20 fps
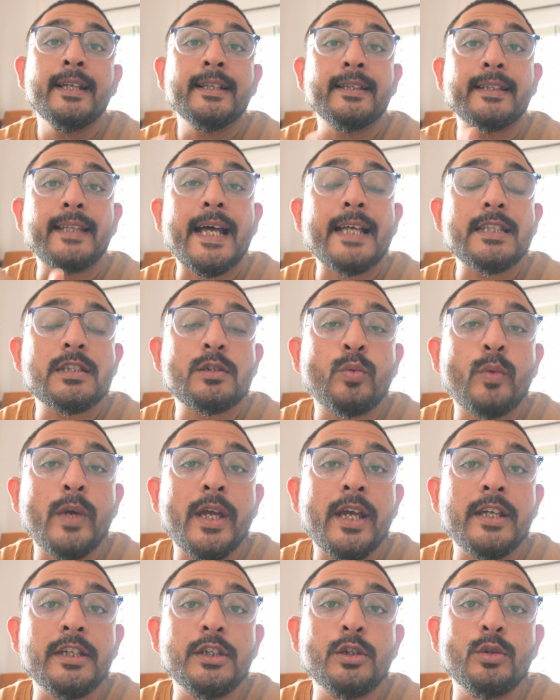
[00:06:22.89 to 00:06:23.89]
That's
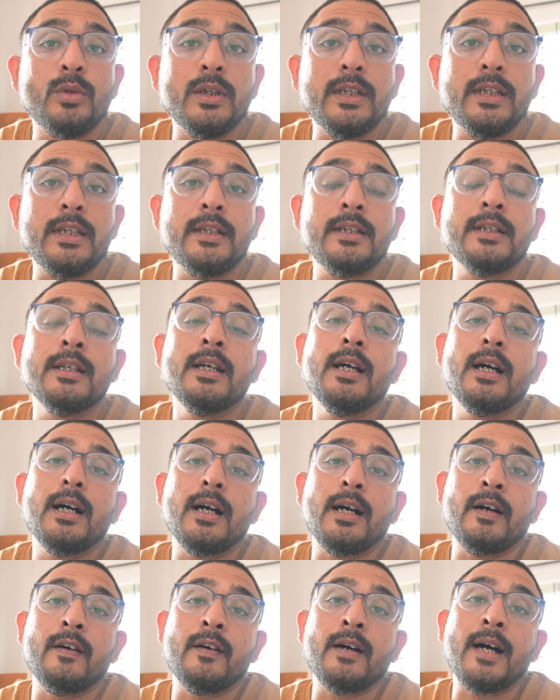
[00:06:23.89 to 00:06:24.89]
where you need
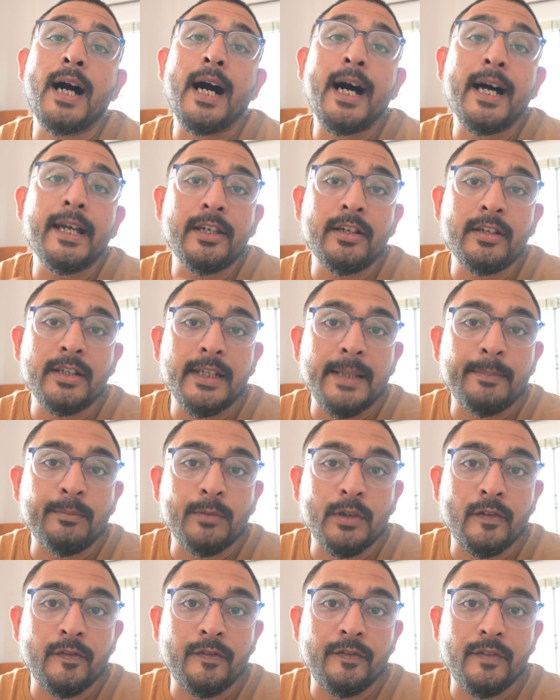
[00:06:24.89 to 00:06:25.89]
a higher
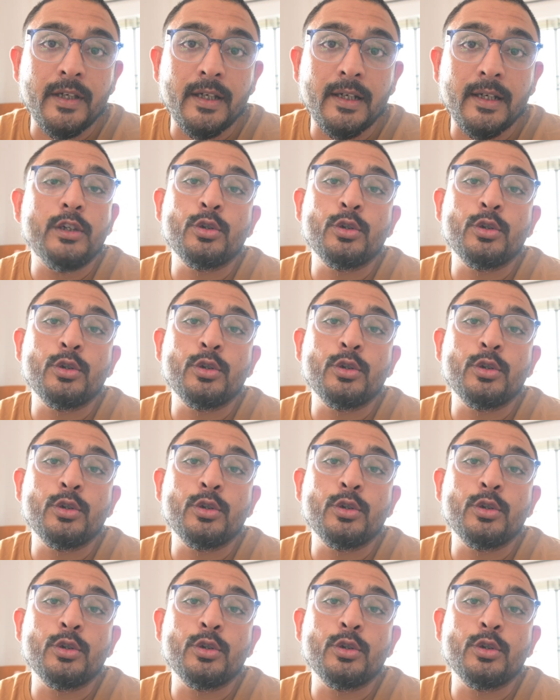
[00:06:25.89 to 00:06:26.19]
depth of field.